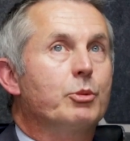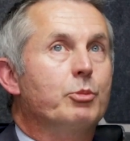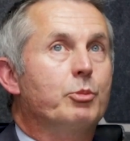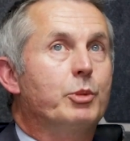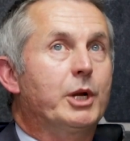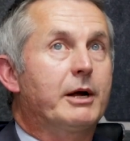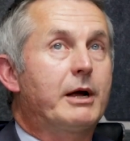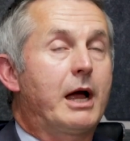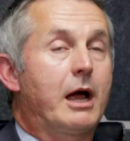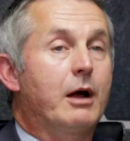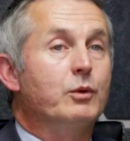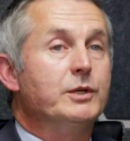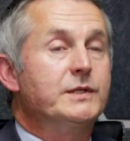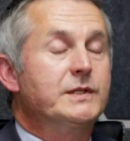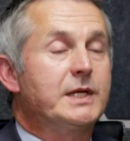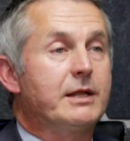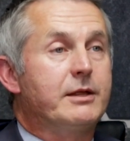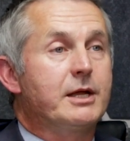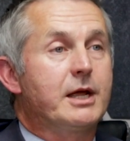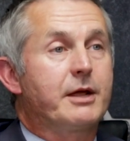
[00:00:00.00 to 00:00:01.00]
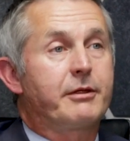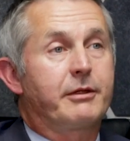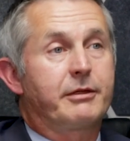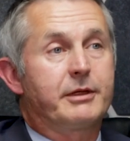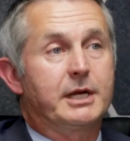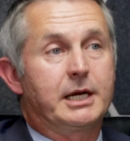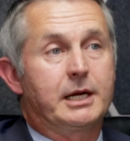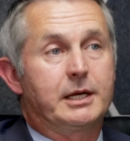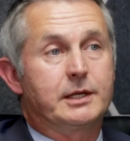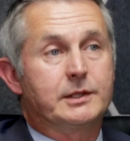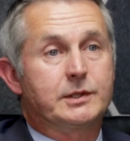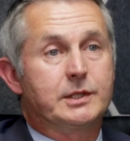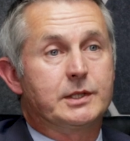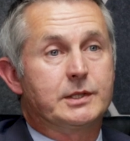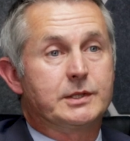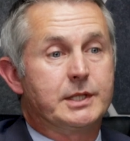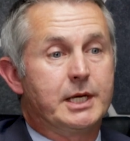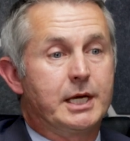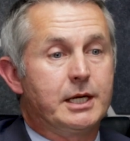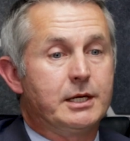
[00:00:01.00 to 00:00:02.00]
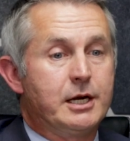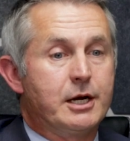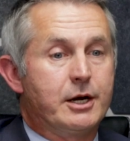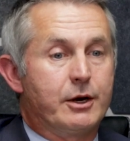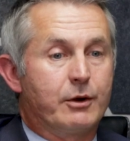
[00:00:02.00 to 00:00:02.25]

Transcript: But I would say the other thing is that